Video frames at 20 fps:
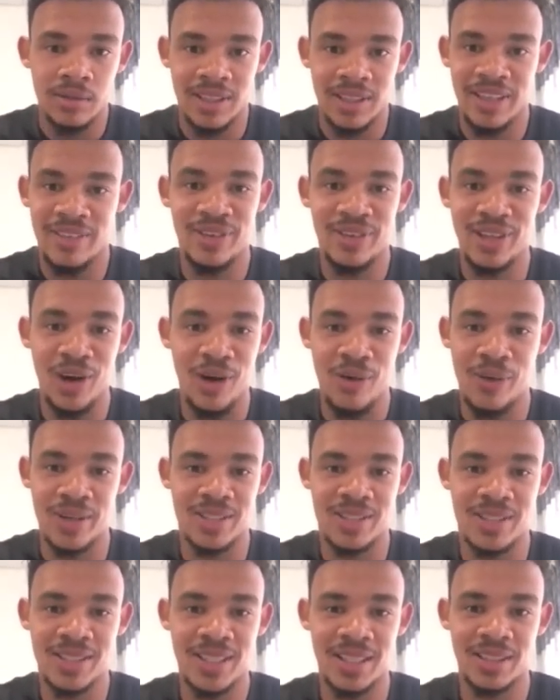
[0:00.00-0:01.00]
even though I was
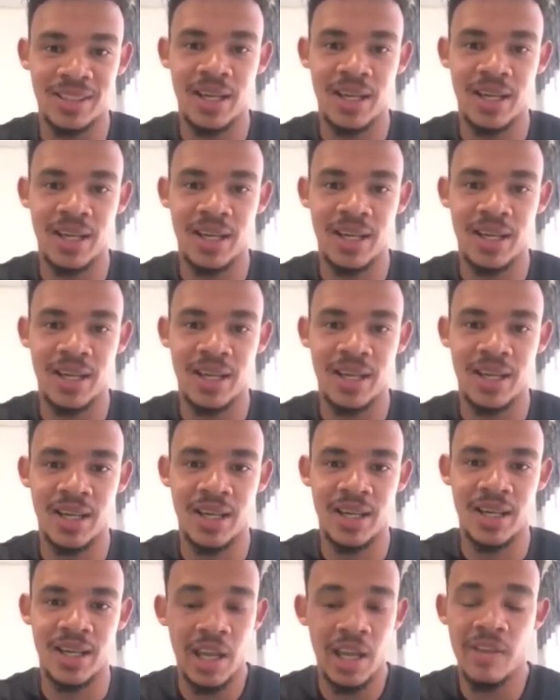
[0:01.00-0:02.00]
just at the academy.
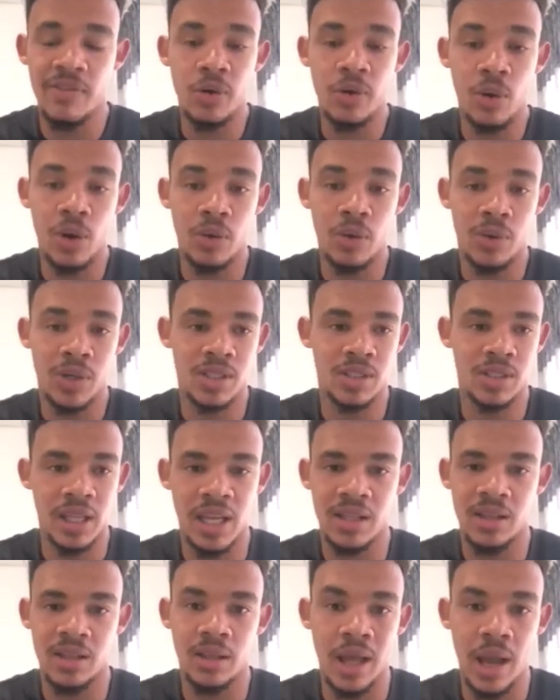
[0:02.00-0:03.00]
Everyone was there
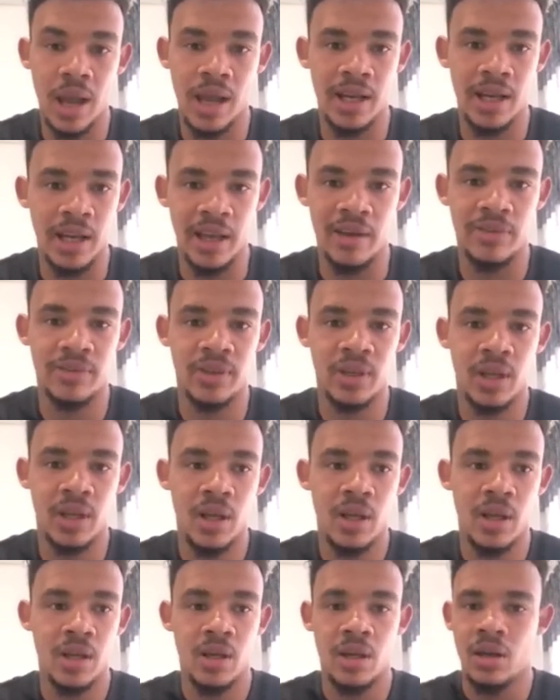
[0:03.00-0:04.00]
the day I left,
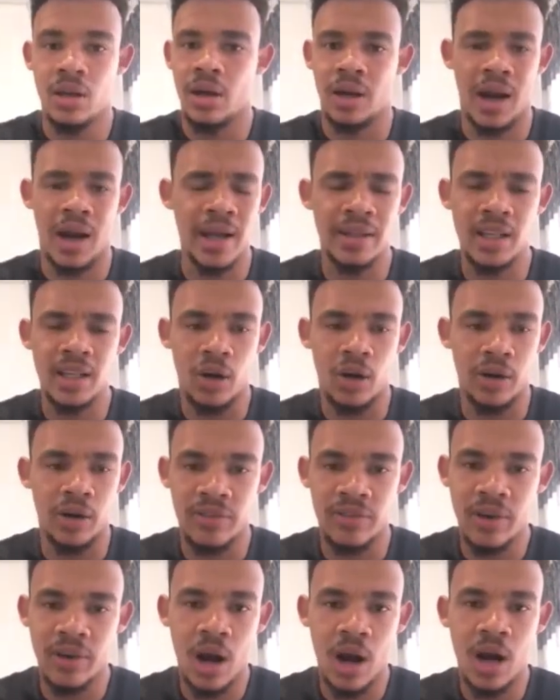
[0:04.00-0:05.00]
writing a lot
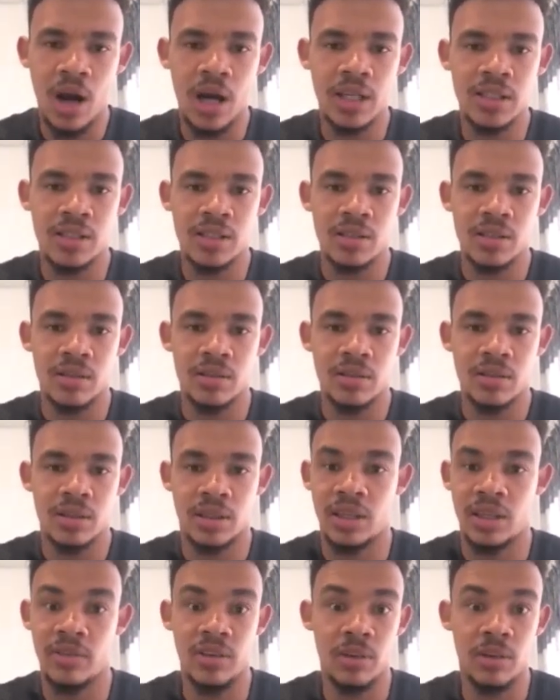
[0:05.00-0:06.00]
of cards,
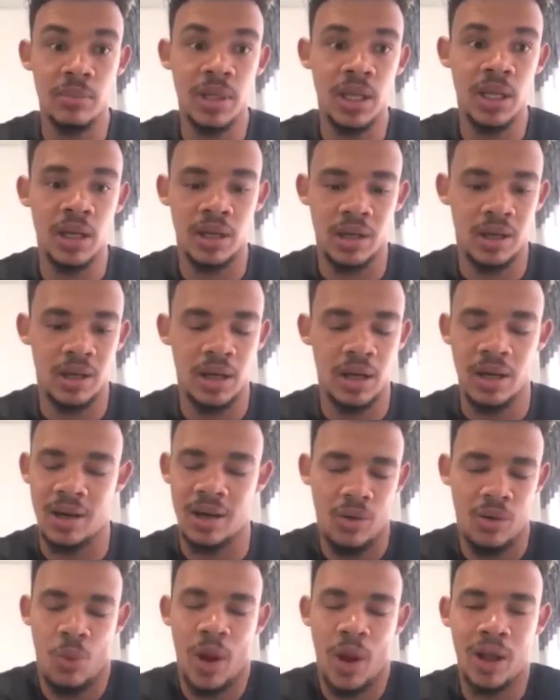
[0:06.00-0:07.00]
giving me a,
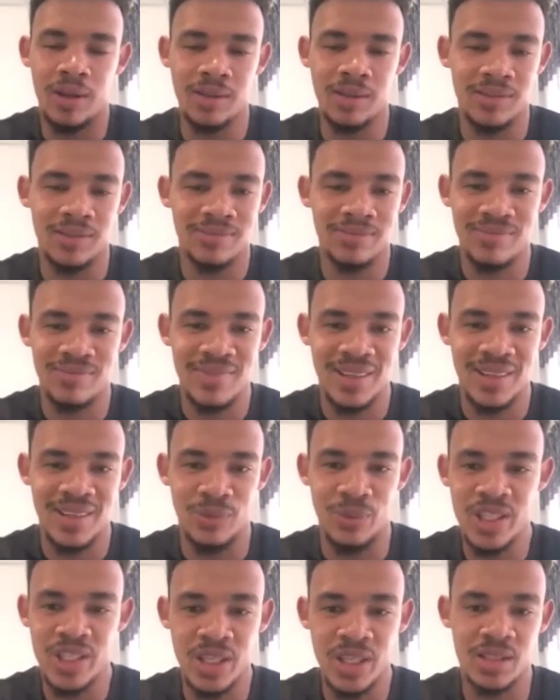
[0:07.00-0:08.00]
a well
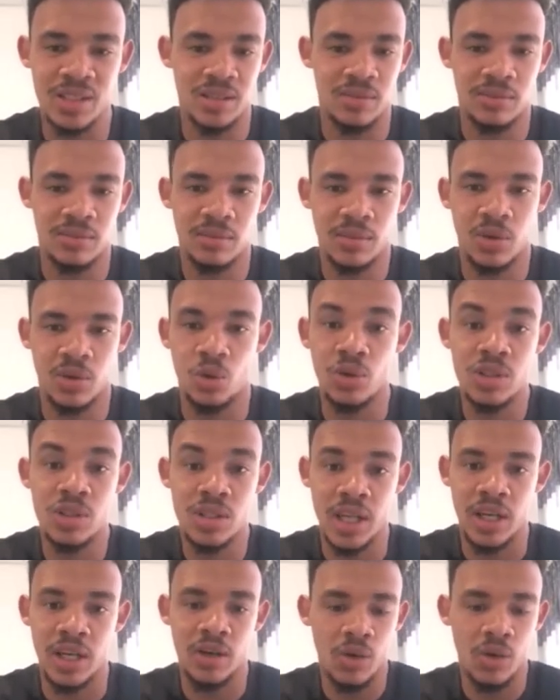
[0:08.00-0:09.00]
wishes, good
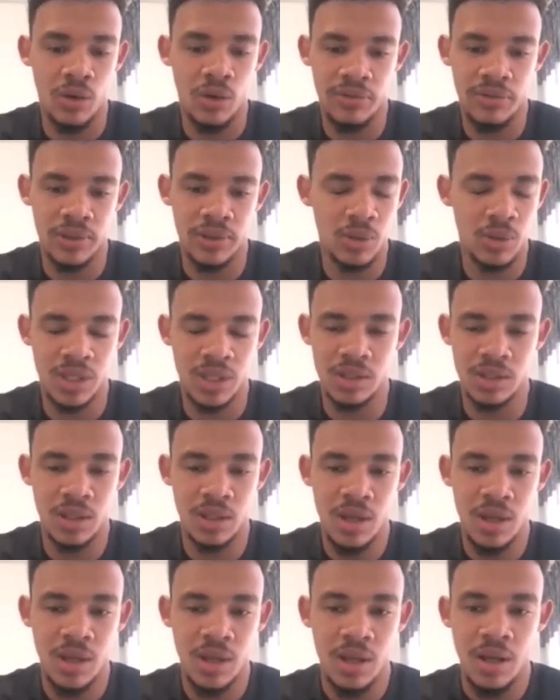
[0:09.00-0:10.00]
send off. It was,
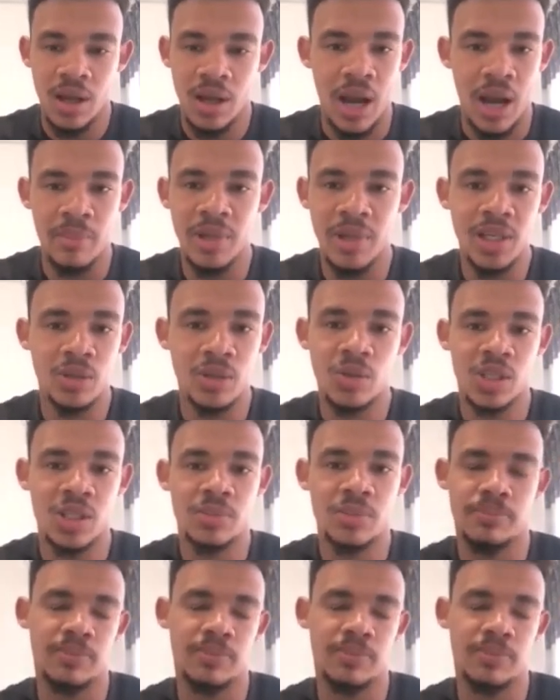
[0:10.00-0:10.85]
I mean, it was,